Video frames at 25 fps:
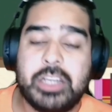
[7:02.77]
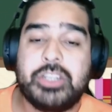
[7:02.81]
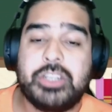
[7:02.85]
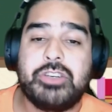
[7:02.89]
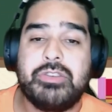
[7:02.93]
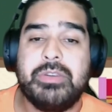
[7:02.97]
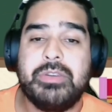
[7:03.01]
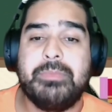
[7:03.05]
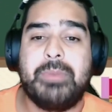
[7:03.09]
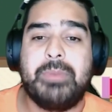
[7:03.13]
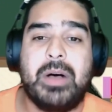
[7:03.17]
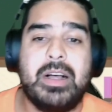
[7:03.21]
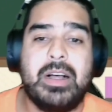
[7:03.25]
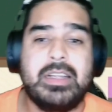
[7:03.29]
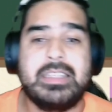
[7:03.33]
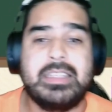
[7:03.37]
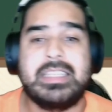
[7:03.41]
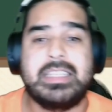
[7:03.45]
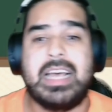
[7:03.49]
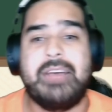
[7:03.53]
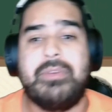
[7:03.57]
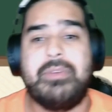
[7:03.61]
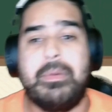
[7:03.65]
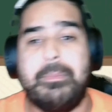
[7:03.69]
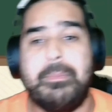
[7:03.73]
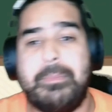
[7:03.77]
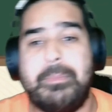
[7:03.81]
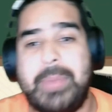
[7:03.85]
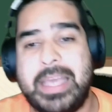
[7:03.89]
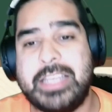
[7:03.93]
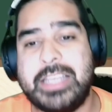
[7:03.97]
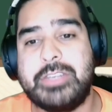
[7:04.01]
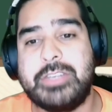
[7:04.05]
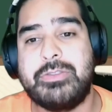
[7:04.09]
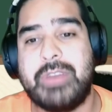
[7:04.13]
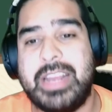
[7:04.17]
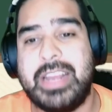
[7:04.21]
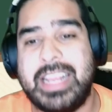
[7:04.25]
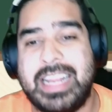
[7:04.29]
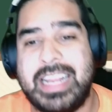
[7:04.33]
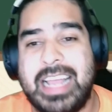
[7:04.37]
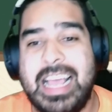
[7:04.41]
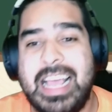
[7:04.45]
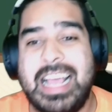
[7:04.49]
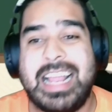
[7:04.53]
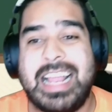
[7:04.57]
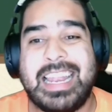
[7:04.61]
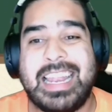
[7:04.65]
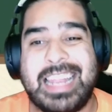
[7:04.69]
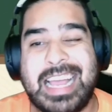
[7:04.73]
Balls have a base rate
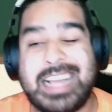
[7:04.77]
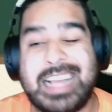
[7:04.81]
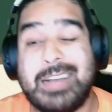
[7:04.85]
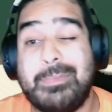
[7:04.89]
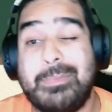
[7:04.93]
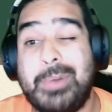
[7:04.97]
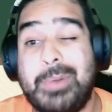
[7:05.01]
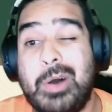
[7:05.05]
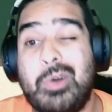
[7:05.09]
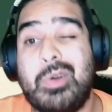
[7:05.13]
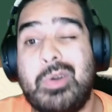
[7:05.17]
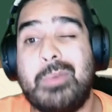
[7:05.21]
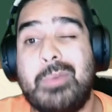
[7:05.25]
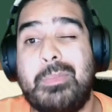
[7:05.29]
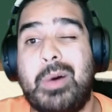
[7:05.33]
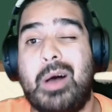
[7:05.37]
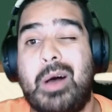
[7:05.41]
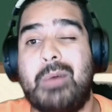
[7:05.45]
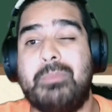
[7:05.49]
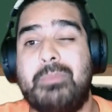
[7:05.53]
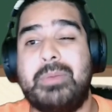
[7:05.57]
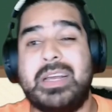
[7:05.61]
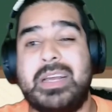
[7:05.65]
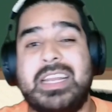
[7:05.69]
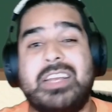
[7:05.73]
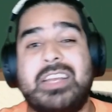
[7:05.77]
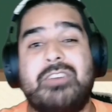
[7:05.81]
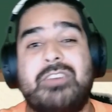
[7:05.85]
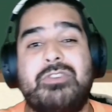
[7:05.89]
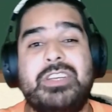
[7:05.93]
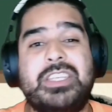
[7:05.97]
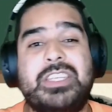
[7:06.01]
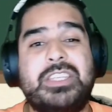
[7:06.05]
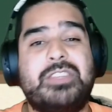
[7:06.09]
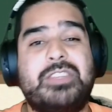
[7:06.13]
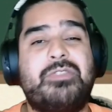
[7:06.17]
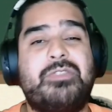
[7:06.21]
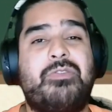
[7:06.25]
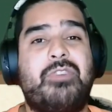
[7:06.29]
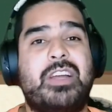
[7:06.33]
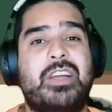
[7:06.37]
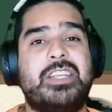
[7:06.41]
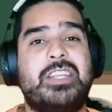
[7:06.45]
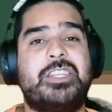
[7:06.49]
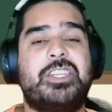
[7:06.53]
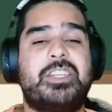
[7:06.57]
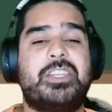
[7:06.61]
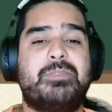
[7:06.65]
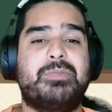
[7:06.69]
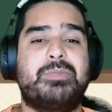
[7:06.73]
like a Pokeball, but increases
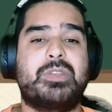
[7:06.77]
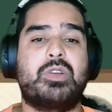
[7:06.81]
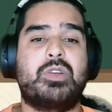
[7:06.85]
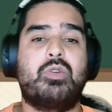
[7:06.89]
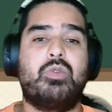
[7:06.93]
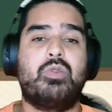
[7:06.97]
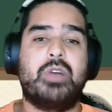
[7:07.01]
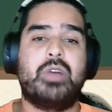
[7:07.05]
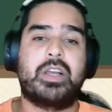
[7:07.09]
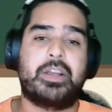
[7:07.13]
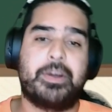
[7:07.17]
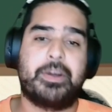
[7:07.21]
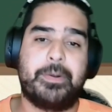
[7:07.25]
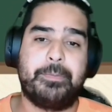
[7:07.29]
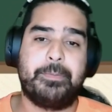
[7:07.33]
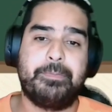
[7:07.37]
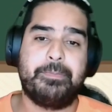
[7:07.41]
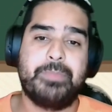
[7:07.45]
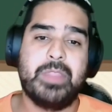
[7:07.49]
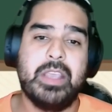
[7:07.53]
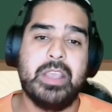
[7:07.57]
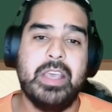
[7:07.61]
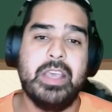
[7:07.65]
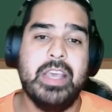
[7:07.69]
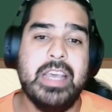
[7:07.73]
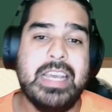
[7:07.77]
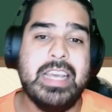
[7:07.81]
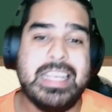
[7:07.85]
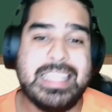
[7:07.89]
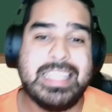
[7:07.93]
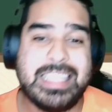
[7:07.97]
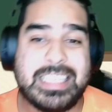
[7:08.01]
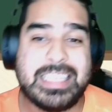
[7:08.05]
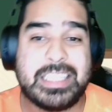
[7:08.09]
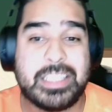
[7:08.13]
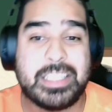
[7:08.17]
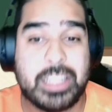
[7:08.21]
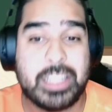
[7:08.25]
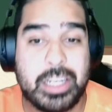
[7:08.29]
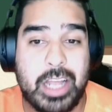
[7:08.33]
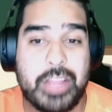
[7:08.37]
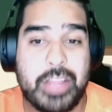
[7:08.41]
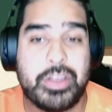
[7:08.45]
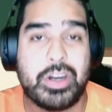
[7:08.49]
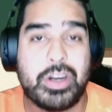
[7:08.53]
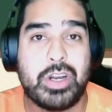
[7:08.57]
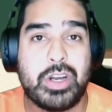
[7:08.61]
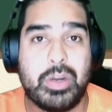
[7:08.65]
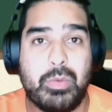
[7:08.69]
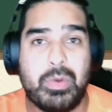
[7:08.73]
friendships quicker. This is
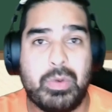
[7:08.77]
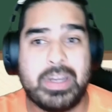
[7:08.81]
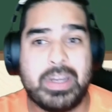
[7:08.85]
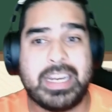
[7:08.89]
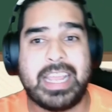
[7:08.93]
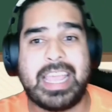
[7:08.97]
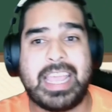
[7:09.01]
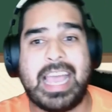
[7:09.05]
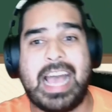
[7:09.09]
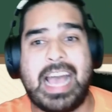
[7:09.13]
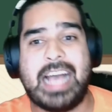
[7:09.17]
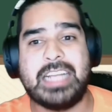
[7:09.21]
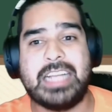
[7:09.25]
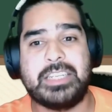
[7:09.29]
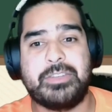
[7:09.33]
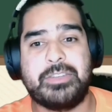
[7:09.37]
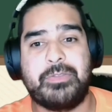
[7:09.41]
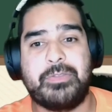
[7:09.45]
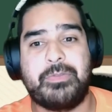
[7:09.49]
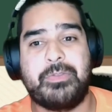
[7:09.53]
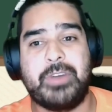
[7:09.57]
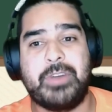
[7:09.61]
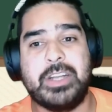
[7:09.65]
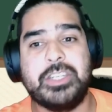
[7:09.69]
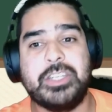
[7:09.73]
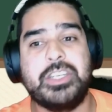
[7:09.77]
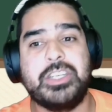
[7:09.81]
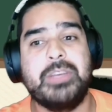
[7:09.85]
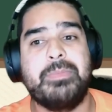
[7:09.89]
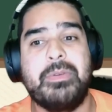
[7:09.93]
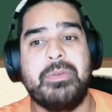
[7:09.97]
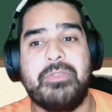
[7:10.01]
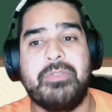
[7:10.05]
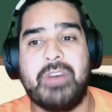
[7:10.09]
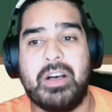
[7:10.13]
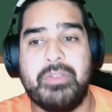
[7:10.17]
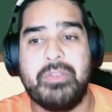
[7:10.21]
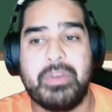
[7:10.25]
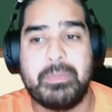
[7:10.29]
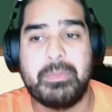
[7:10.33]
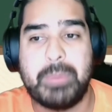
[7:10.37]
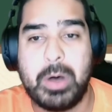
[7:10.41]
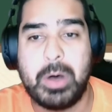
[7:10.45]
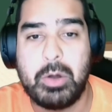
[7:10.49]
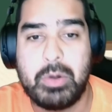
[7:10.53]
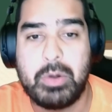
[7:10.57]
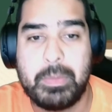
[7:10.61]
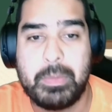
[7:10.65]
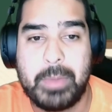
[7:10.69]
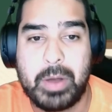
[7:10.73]
another good one to catch friendship evolving
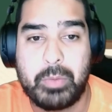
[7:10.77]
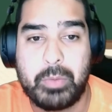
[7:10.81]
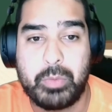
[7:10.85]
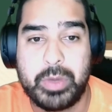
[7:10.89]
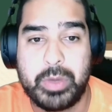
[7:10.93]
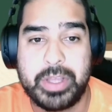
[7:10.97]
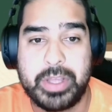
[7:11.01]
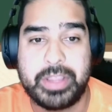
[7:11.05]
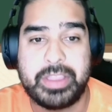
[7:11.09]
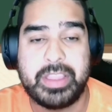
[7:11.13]
Pokemon with.